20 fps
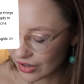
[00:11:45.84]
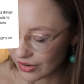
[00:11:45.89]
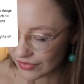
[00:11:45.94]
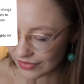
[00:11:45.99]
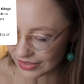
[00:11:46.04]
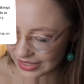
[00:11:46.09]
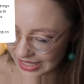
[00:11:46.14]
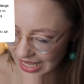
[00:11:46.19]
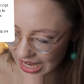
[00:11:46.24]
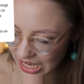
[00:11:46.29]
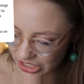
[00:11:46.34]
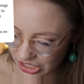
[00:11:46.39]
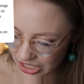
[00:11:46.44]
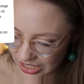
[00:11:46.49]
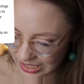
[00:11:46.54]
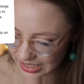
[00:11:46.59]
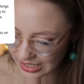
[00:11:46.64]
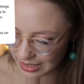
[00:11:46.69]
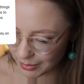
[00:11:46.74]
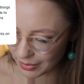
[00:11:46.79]

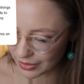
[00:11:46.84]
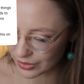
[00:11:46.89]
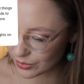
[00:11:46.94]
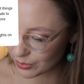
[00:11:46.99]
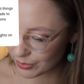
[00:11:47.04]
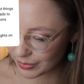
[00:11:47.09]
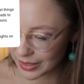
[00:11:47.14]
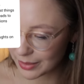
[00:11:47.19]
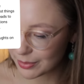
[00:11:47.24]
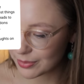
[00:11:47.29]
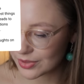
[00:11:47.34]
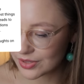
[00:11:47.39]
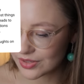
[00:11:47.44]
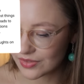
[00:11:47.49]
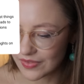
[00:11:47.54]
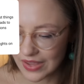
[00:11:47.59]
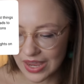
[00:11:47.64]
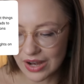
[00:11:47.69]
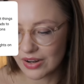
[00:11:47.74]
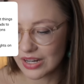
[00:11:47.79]
conversations about people's
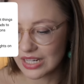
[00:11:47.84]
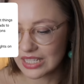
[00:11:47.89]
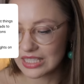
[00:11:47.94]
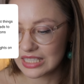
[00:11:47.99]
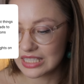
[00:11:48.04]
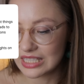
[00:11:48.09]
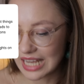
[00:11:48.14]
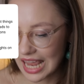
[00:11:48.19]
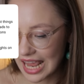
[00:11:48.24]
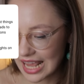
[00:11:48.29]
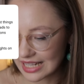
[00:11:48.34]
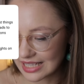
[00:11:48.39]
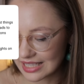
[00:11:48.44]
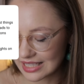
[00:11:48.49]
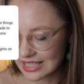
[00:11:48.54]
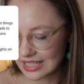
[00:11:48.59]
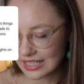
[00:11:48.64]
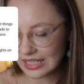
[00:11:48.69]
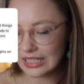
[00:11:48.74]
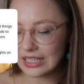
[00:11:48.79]
varied
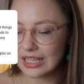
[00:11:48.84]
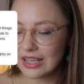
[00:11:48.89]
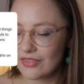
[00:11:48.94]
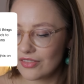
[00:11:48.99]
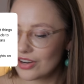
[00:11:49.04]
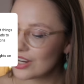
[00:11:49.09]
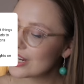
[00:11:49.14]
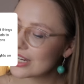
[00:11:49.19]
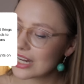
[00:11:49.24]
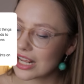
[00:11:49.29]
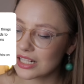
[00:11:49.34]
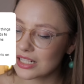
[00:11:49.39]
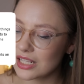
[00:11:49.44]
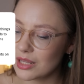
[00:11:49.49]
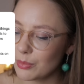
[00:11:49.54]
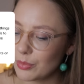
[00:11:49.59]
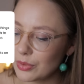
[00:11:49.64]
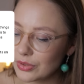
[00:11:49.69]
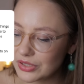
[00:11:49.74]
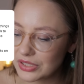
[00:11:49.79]
taste. Very
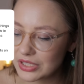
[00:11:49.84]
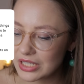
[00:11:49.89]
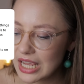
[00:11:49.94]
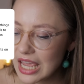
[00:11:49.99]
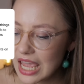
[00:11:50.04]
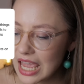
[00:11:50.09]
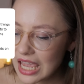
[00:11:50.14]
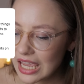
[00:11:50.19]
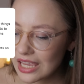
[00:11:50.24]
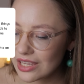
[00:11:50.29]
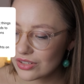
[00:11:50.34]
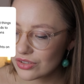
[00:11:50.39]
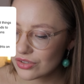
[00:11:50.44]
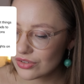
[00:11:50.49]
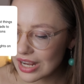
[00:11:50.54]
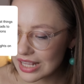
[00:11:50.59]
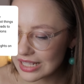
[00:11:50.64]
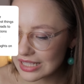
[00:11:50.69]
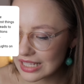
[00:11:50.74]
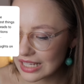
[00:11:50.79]
nicely put.
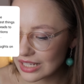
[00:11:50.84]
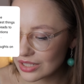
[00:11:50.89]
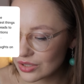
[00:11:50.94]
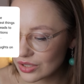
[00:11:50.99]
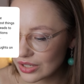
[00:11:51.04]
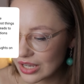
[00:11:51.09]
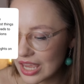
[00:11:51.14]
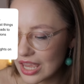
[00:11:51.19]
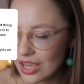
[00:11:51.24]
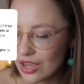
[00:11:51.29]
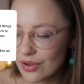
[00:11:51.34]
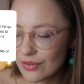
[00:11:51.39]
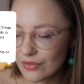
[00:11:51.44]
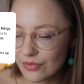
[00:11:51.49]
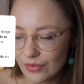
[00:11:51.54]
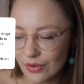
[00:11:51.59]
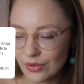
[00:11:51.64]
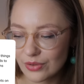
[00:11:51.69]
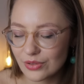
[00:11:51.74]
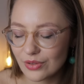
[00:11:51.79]
Interesting to hear your
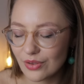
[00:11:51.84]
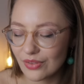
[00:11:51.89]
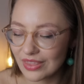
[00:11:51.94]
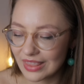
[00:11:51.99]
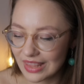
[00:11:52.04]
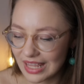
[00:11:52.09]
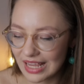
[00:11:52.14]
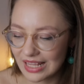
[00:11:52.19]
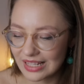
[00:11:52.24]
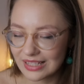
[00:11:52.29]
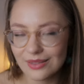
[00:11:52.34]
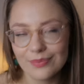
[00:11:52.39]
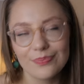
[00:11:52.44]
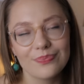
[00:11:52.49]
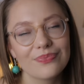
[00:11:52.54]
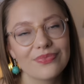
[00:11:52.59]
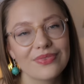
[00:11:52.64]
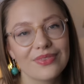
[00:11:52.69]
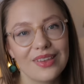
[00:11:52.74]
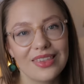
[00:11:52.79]
thoughts on these.
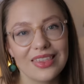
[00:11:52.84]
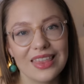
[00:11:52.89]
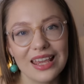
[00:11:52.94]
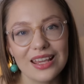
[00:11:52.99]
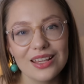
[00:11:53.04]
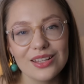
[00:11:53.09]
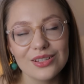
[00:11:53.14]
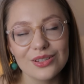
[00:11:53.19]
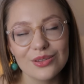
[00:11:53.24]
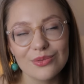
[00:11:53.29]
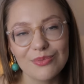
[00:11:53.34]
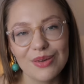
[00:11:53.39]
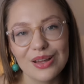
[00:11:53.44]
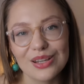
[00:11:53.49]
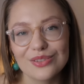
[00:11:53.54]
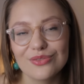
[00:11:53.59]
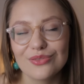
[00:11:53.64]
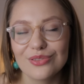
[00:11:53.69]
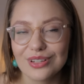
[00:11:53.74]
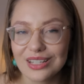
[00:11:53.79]
Thank you so
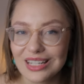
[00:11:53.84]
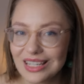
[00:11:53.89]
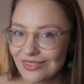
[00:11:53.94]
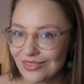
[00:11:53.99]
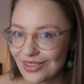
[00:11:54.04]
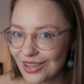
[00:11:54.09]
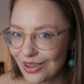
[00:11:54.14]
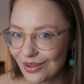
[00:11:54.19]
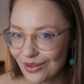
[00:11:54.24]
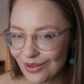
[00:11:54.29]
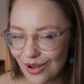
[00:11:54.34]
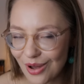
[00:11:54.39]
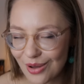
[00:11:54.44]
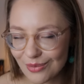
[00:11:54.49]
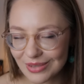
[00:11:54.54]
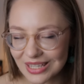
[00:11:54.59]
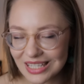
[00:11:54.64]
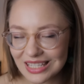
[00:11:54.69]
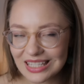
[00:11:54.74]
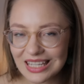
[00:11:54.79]
much for leaving your
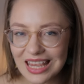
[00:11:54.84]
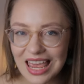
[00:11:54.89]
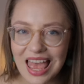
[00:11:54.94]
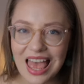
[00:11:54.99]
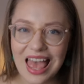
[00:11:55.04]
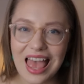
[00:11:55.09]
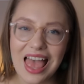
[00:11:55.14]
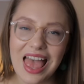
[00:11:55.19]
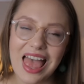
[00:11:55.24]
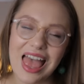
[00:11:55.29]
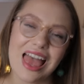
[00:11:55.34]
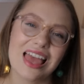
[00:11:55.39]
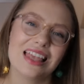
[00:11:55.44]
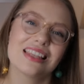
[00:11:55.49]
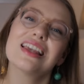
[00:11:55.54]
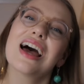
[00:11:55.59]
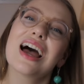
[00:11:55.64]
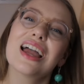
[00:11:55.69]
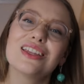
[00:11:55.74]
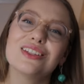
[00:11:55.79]
comment.
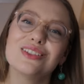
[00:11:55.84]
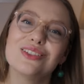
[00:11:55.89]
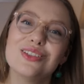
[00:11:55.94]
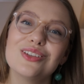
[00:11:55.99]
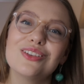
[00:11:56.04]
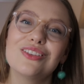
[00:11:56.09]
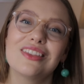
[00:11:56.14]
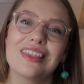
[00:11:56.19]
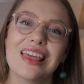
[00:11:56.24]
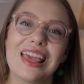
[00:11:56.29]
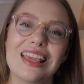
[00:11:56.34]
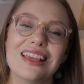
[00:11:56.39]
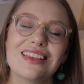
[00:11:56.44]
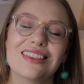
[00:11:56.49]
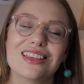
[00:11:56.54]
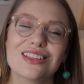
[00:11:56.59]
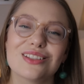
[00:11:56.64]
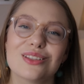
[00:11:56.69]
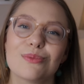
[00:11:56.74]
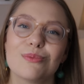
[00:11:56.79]
And I do
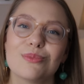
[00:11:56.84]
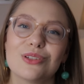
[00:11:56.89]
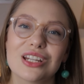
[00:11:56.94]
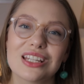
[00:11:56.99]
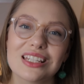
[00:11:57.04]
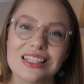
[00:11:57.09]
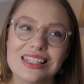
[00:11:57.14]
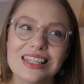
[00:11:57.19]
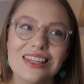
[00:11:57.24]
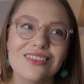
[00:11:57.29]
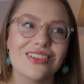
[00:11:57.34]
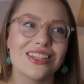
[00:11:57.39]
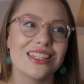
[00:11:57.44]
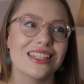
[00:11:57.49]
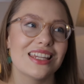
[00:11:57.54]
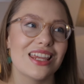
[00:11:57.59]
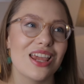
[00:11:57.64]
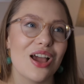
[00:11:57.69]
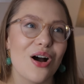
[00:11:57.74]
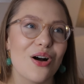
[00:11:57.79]
think the
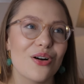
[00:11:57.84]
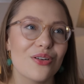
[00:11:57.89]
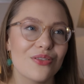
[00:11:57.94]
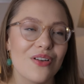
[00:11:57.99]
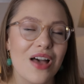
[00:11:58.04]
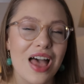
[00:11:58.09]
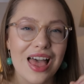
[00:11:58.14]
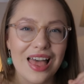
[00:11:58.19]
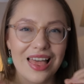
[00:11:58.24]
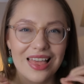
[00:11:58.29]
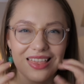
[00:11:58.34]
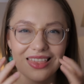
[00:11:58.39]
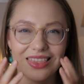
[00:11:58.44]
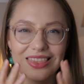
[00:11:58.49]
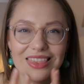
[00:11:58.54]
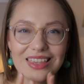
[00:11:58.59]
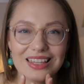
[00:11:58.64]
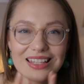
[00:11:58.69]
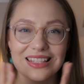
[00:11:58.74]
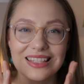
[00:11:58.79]
subjectivity of
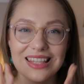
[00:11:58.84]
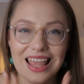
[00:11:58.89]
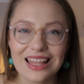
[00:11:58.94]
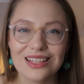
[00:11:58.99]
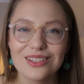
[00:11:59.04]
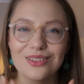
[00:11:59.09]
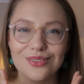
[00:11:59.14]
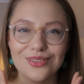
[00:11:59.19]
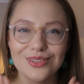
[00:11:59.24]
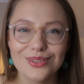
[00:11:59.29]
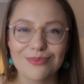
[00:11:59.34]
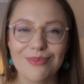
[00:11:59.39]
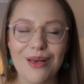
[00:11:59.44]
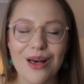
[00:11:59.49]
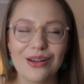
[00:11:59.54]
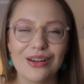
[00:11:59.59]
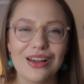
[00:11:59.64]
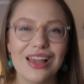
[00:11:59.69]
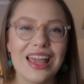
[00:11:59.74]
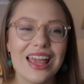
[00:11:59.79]
the sense of
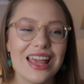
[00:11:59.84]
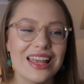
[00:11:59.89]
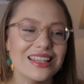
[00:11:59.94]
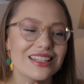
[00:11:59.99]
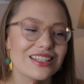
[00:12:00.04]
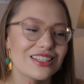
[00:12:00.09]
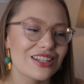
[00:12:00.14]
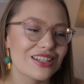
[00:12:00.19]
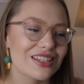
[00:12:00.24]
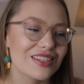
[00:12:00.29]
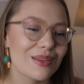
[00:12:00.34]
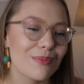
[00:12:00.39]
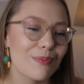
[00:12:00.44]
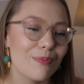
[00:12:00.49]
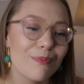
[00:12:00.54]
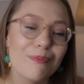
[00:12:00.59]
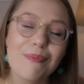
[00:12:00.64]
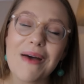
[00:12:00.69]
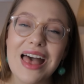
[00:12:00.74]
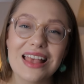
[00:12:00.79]
smell is just the
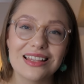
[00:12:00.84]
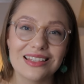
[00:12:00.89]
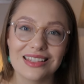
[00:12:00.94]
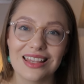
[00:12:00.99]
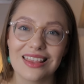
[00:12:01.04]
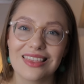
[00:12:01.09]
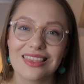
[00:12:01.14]
best